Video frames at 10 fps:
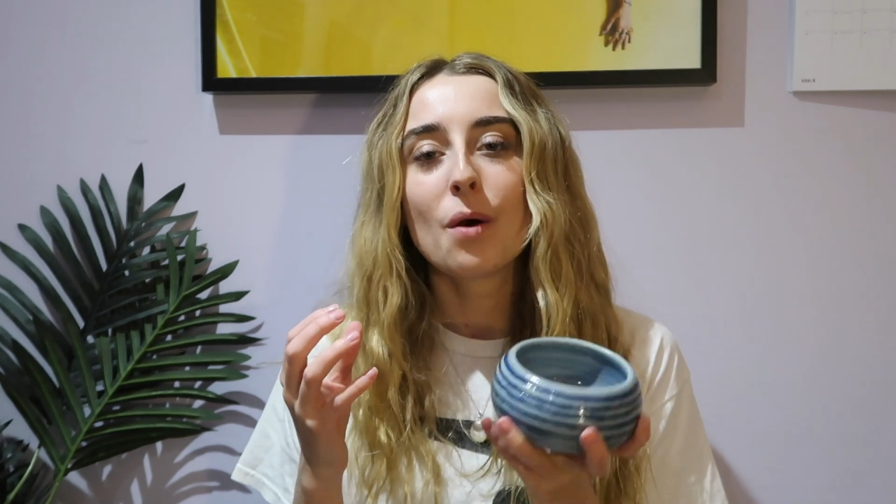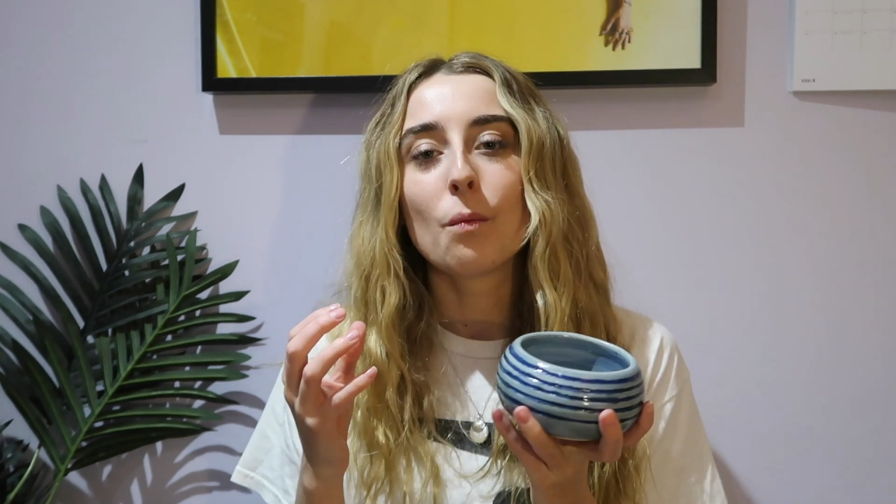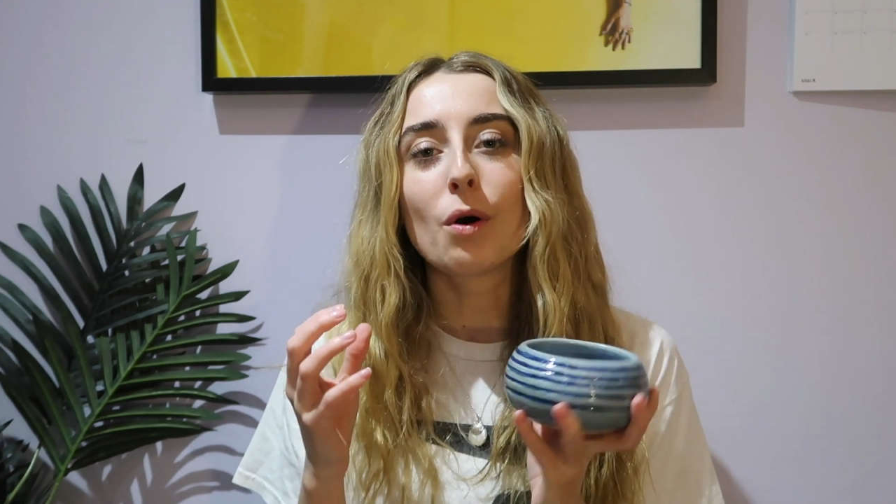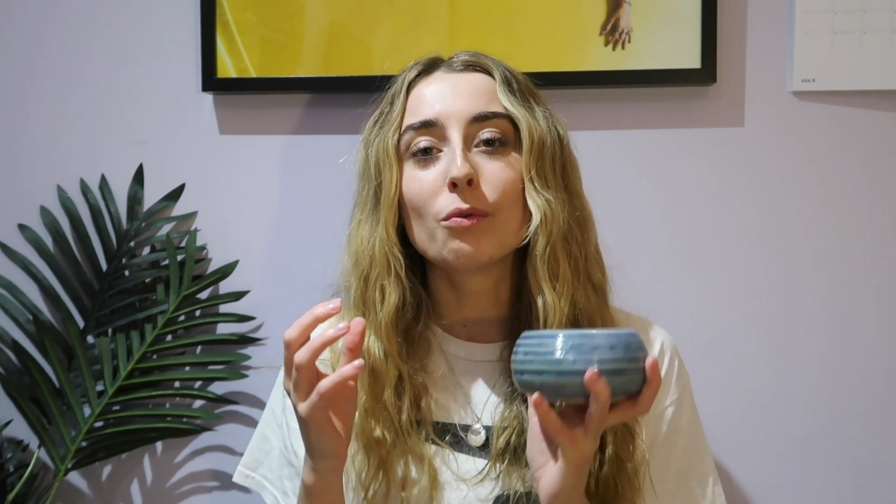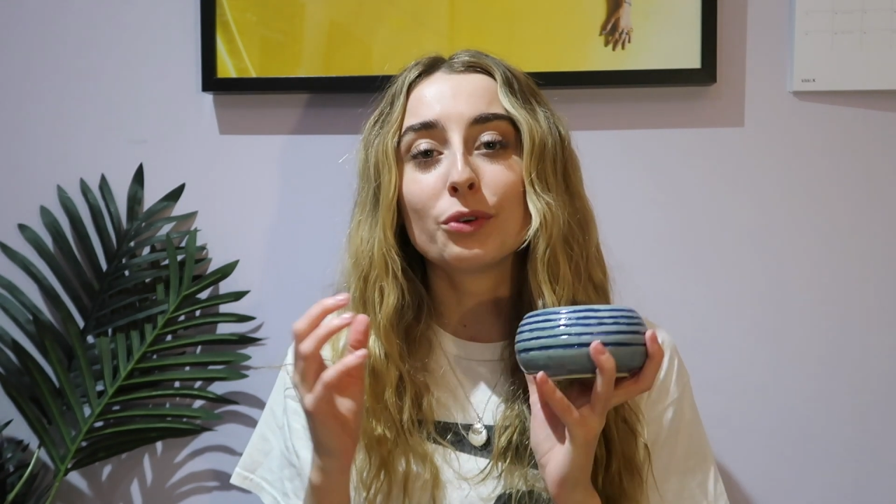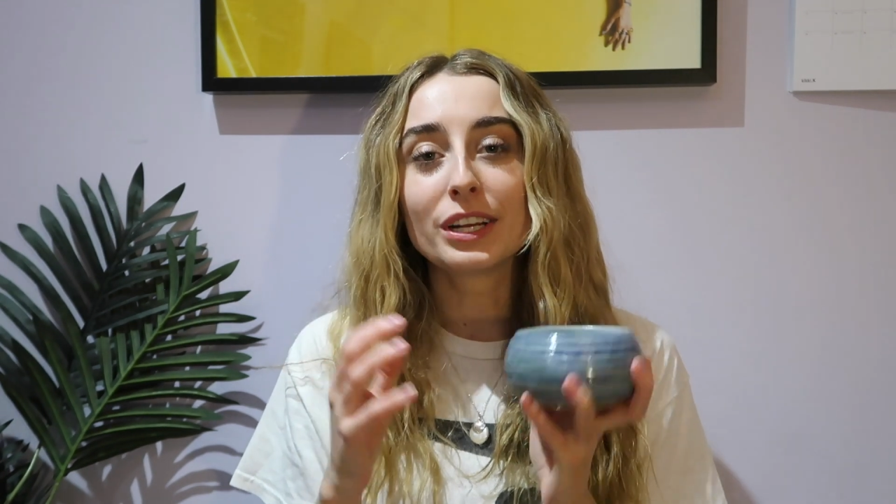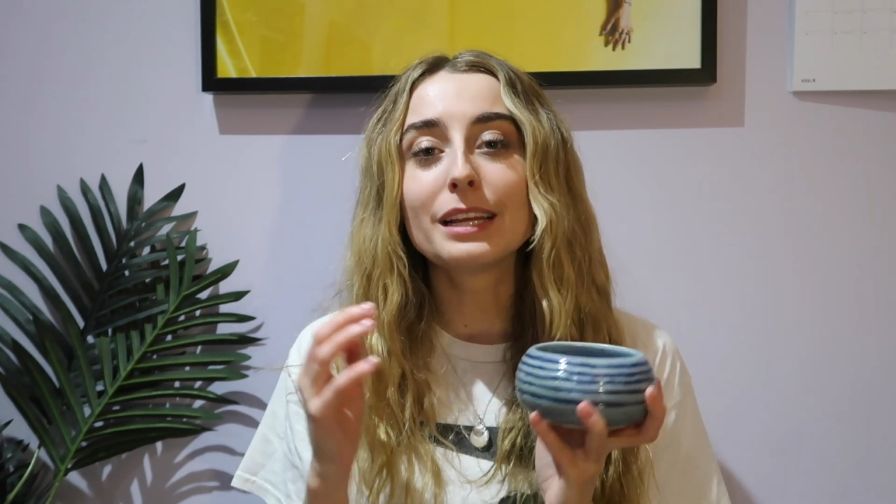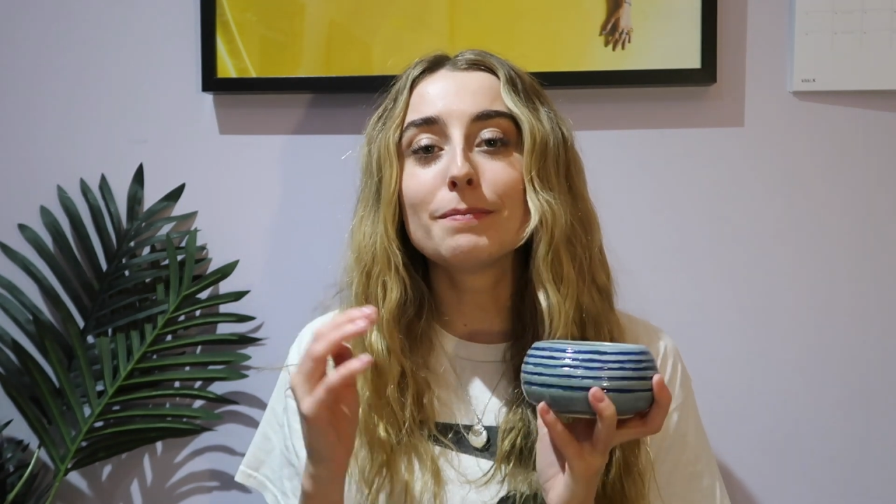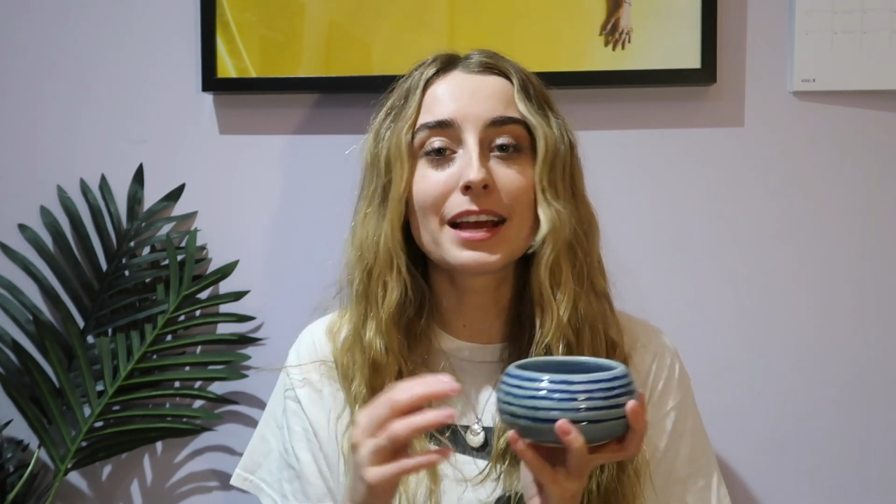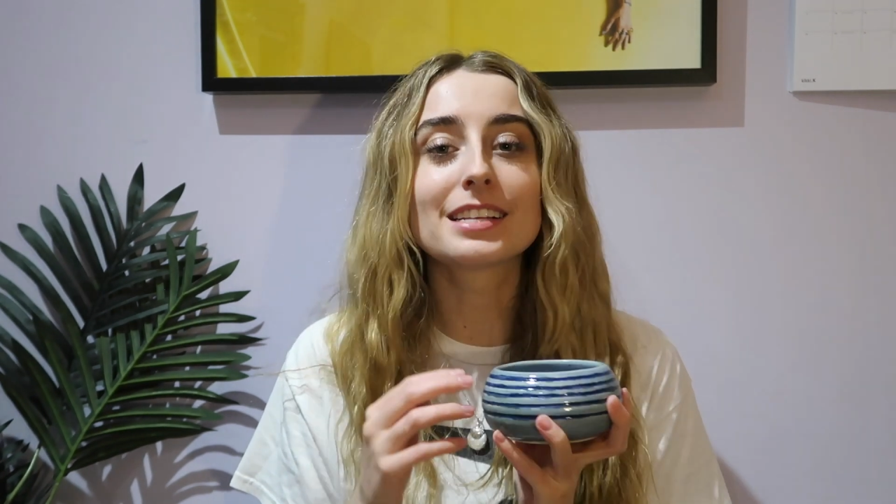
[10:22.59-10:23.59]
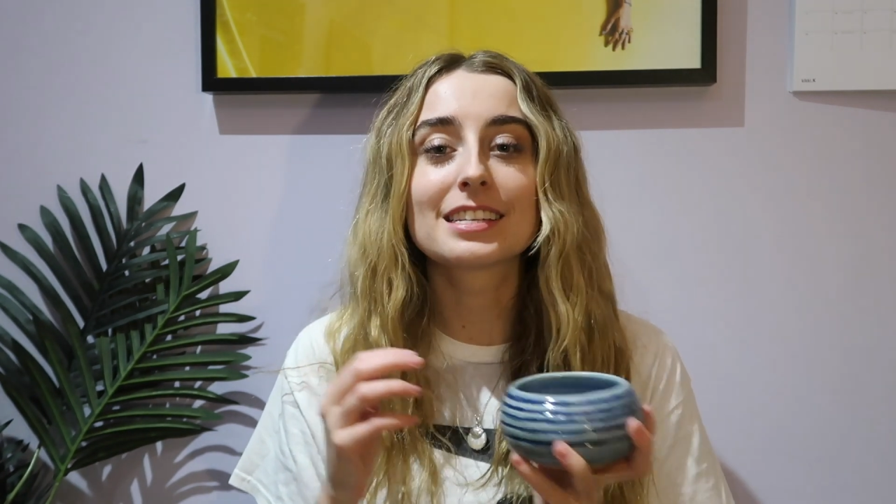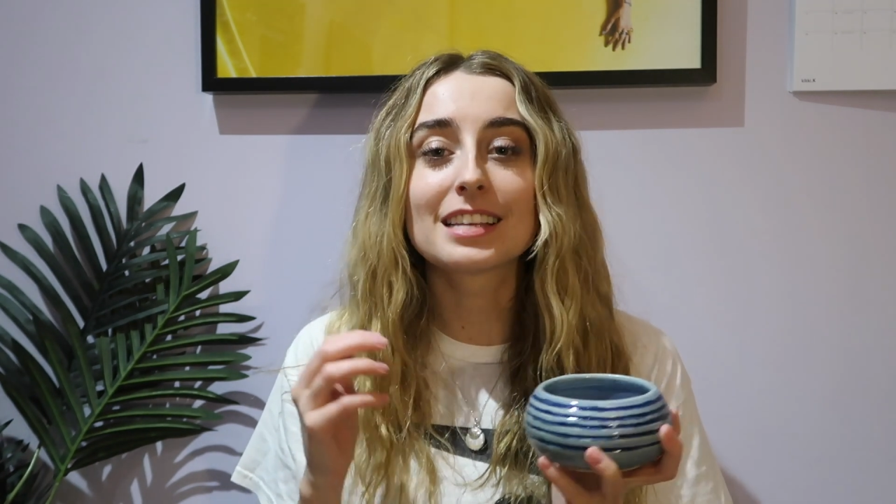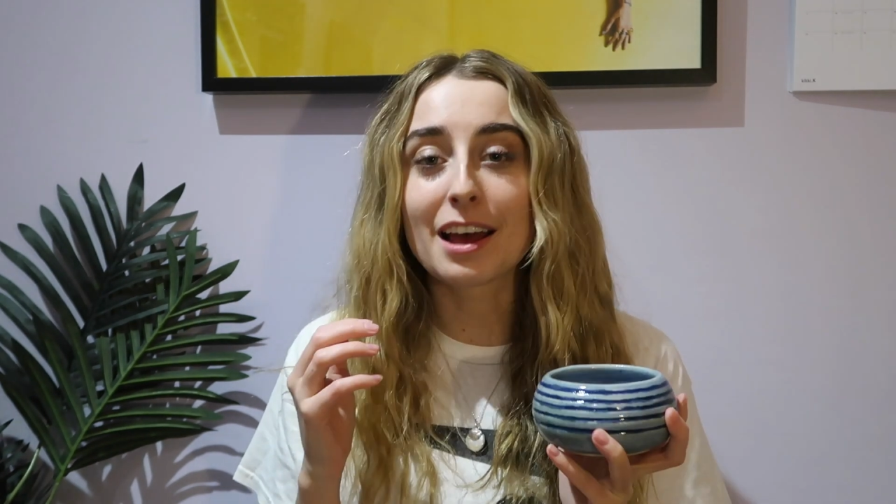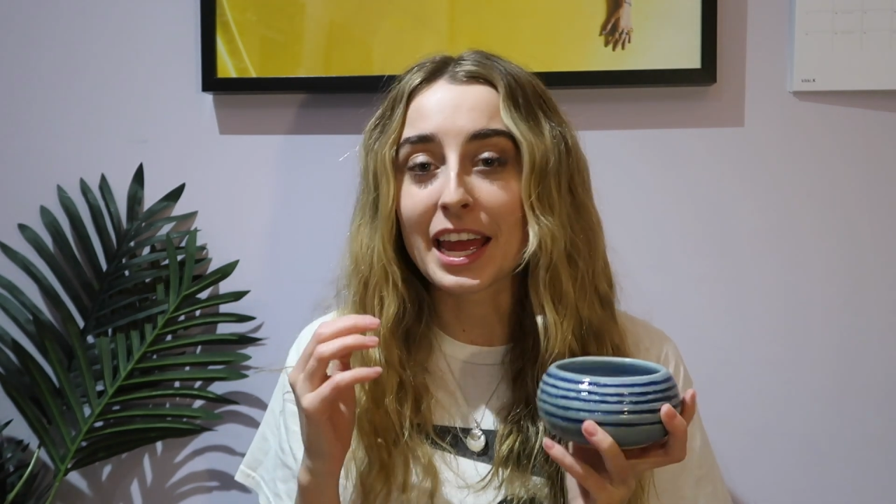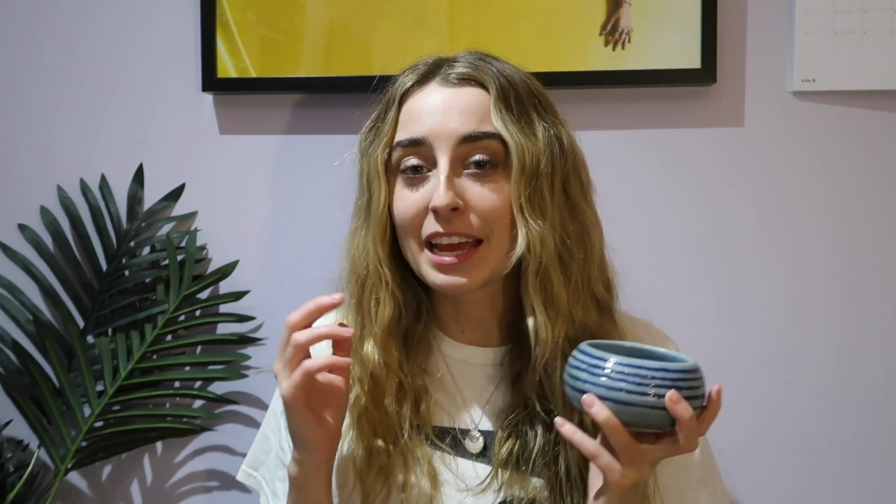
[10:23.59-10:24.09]
What really makes this
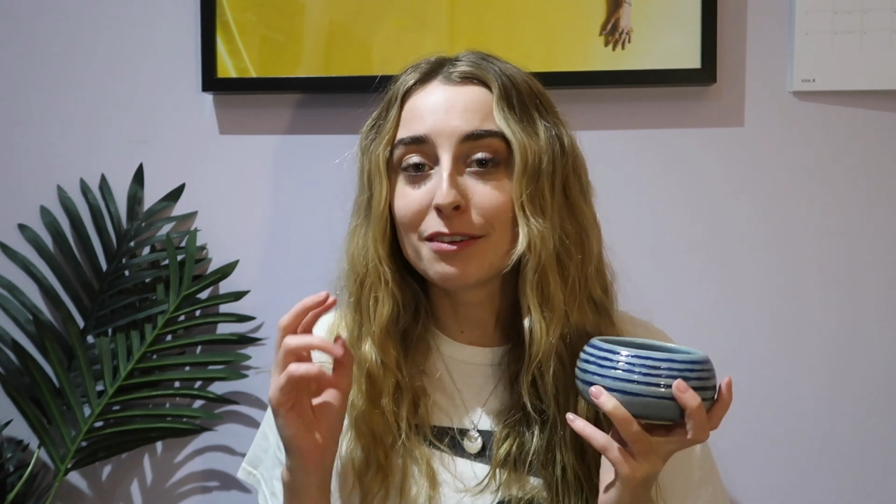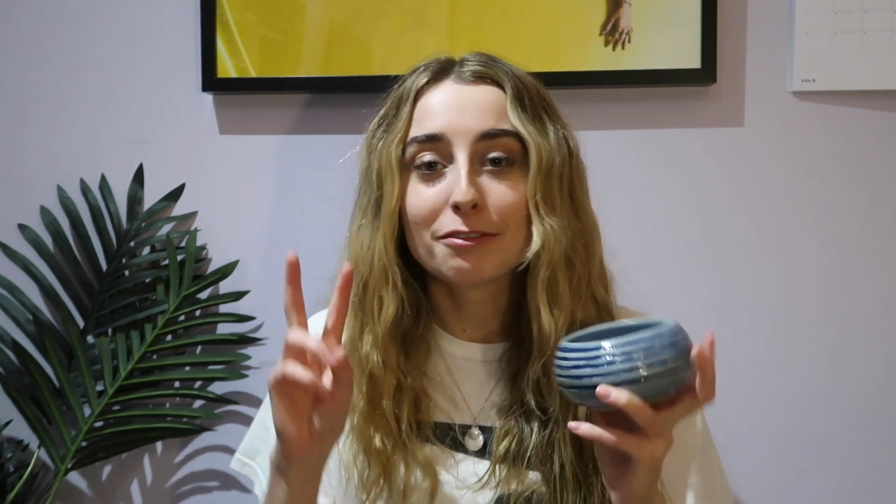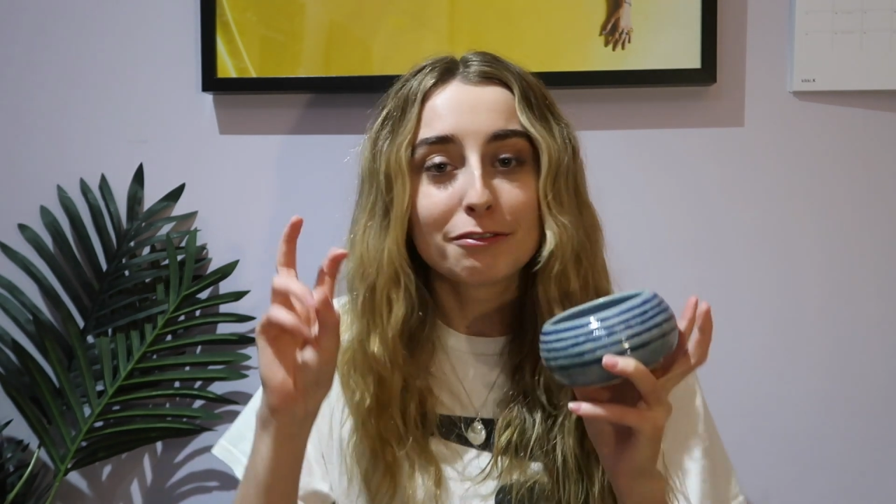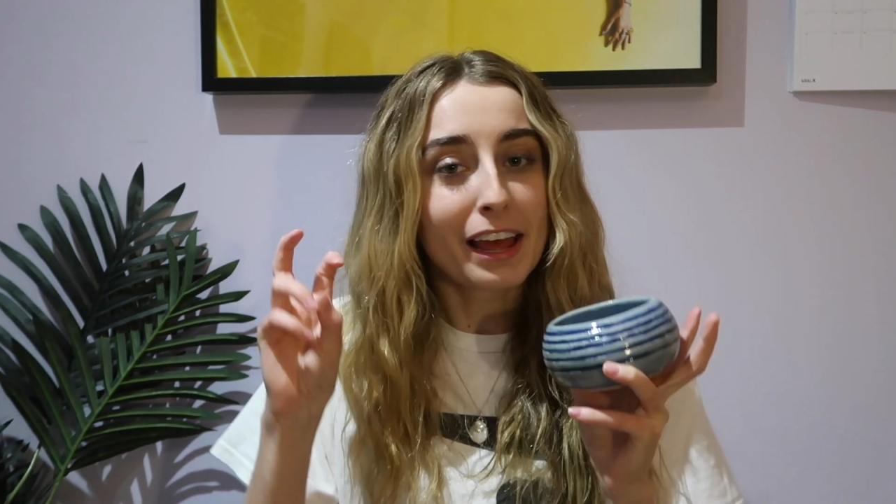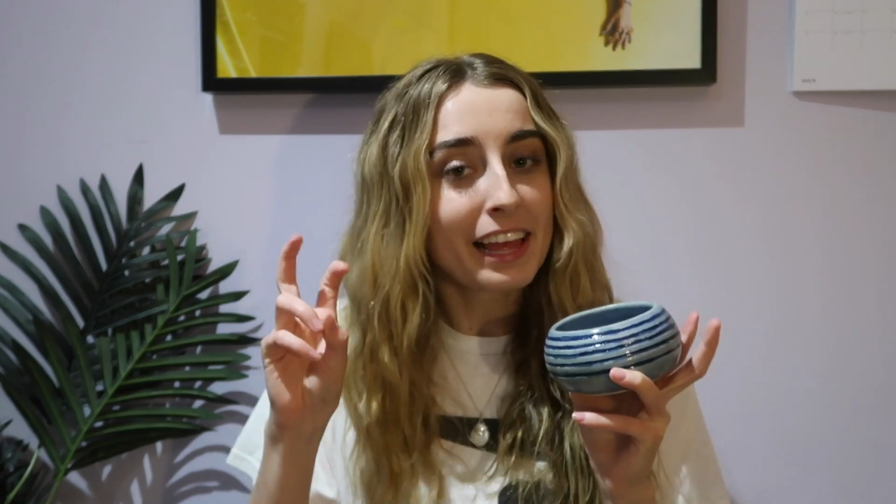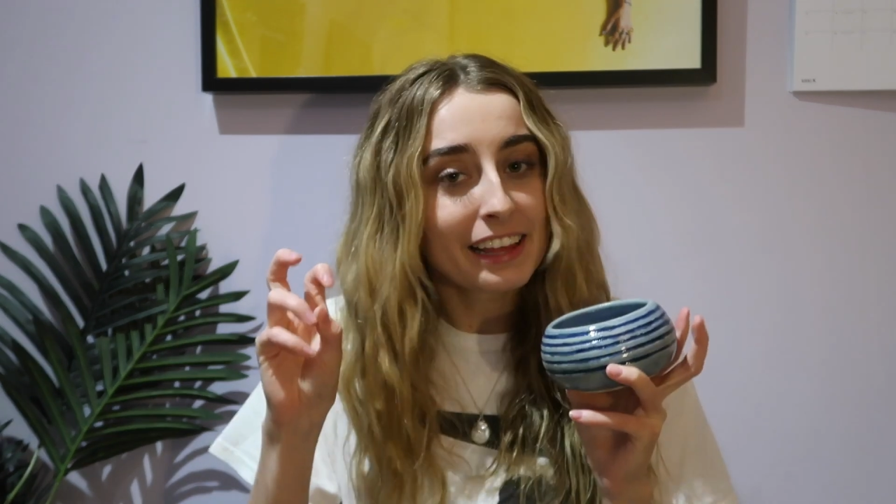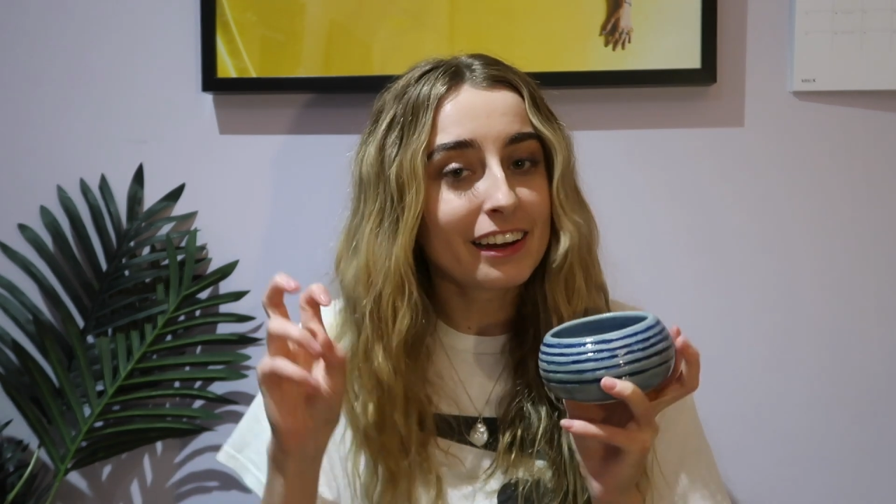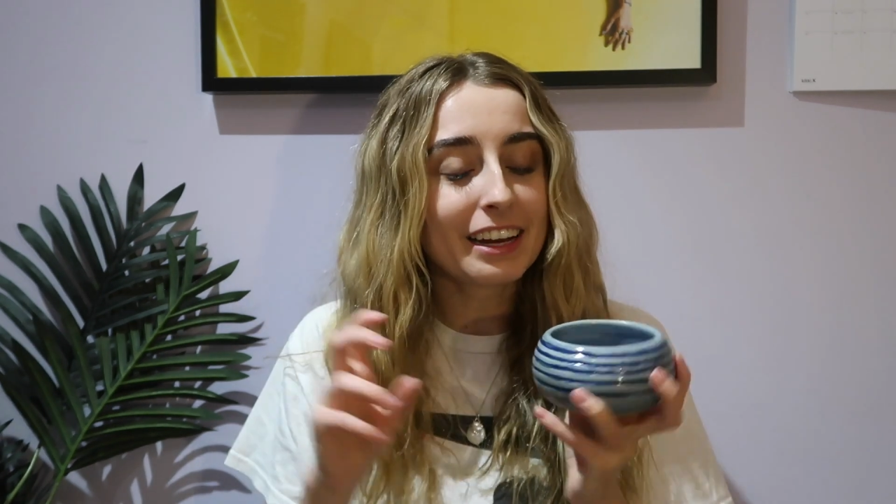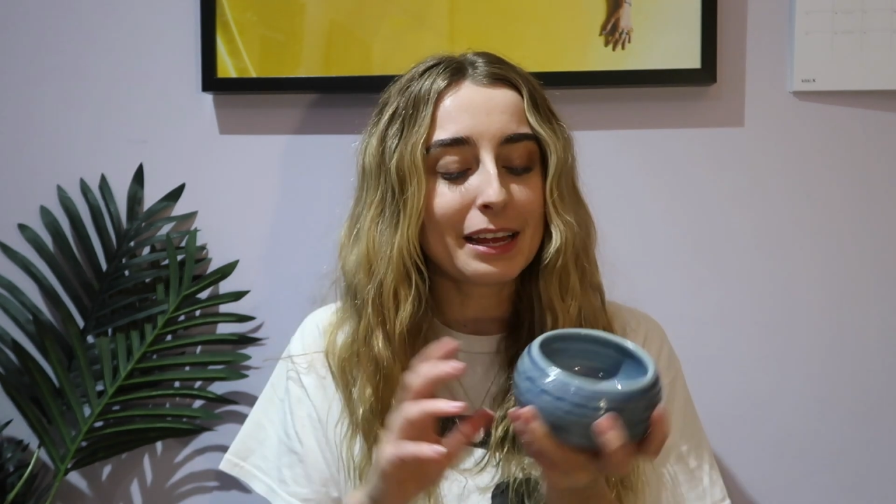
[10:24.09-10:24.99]
a failure,